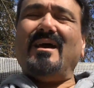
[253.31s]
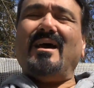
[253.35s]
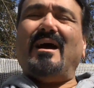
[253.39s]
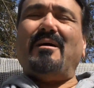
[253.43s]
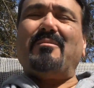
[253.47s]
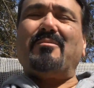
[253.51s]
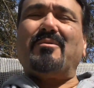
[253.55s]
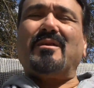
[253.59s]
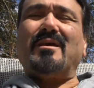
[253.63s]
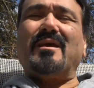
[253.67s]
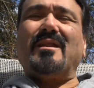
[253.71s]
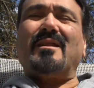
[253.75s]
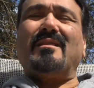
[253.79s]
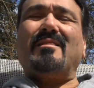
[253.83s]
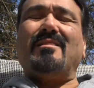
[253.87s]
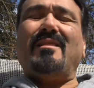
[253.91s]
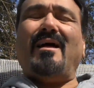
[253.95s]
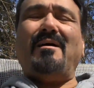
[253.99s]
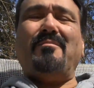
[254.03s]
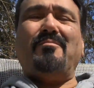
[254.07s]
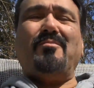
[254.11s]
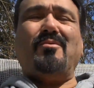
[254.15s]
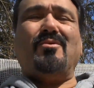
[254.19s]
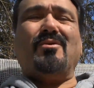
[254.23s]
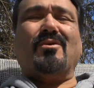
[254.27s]
I'm going to get a
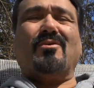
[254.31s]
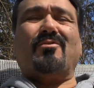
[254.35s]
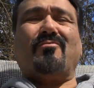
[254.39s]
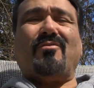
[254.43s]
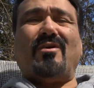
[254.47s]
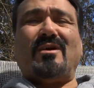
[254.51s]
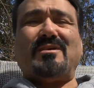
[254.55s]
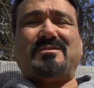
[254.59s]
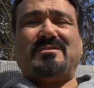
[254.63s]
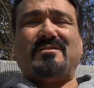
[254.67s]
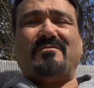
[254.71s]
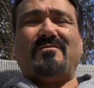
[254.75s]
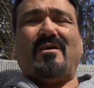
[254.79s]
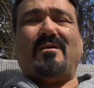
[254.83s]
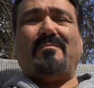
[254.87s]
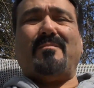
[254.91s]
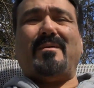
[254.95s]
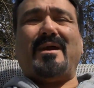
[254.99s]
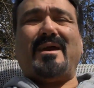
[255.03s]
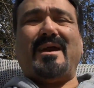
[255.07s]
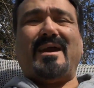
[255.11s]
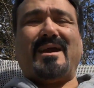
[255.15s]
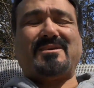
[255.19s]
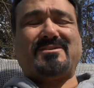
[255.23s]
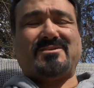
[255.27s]
lot more aggressive on
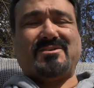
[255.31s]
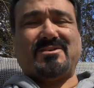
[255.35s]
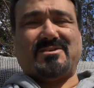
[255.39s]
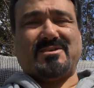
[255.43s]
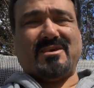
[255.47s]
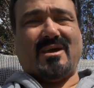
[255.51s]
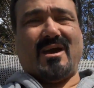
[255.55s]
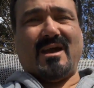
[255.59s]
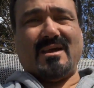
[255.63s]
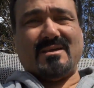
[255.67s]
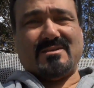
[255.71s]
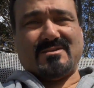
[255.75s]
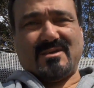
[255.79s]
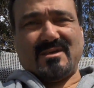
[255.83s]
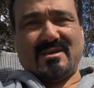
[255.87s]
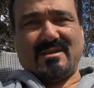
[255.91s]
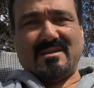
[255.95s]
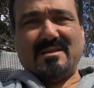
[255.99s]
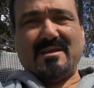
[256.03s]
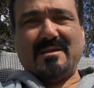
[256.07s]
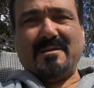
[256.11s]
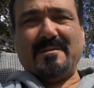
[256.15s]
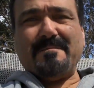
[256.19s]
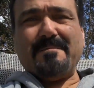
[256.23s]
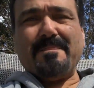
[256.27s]
my exercising.